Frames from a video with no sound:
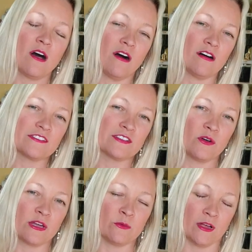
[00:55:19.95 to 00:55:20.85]

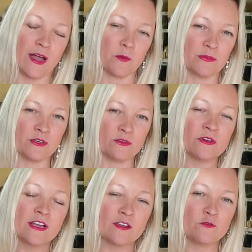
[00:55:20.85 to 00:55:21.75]
Also, it will help
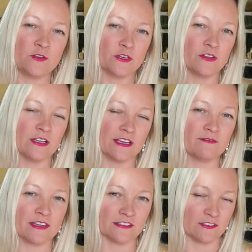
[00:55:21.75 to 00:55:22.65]
you feel
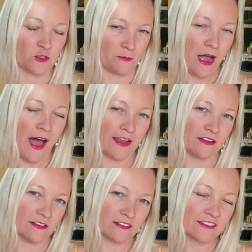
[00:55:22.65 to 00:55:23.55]
if this is your
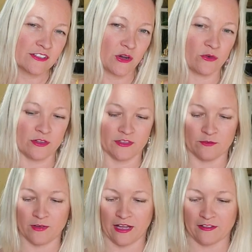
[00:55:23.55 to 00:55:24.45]
pile. So the
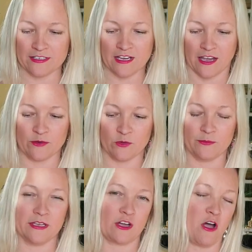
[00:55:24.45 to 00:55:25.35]
Valentine will
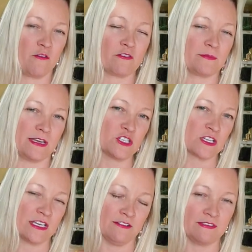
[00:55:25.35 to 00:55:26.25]
be a
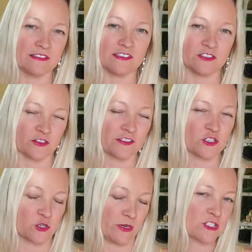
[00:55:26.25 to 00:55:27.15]
confirmation if this is your
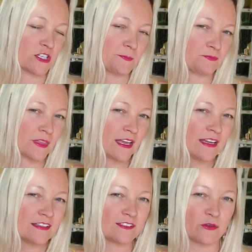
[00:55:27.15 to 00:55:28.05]
situation.
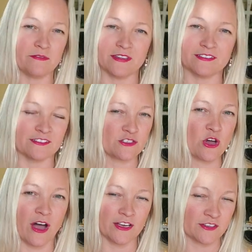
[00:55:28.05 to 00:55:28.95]
So if this is
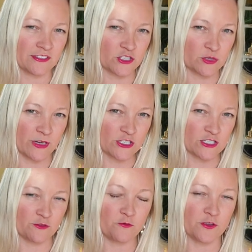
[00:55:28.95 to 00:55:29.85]
not your
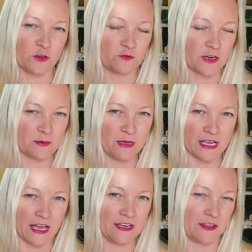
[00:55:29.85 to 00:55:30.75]
situation, feel free to
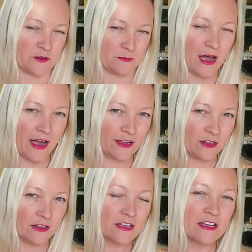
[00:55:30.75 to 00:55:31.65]
pick another
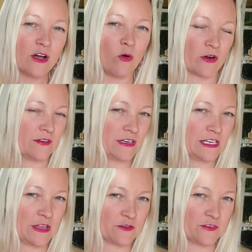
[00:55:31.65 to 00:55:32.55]
pile or even
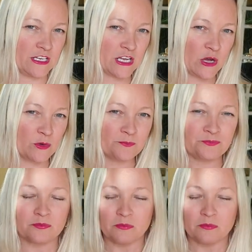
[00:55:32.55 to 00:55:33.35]
another video.